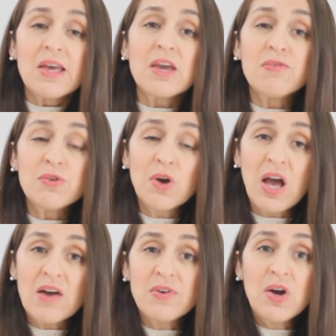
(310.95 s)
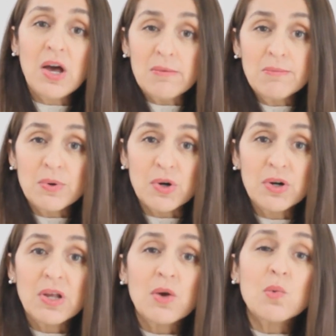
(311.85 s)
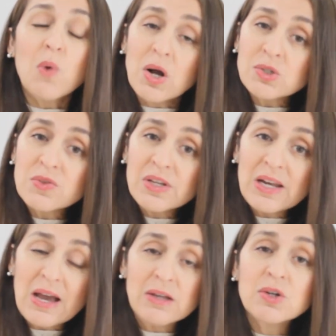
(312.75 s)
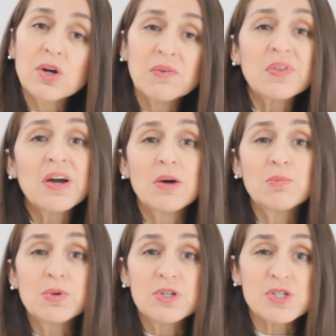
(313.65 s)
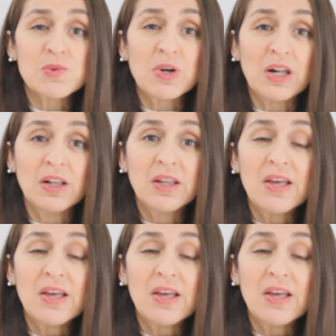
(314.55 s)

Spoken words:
If you have a hamper, wash the liner of the hamper as well.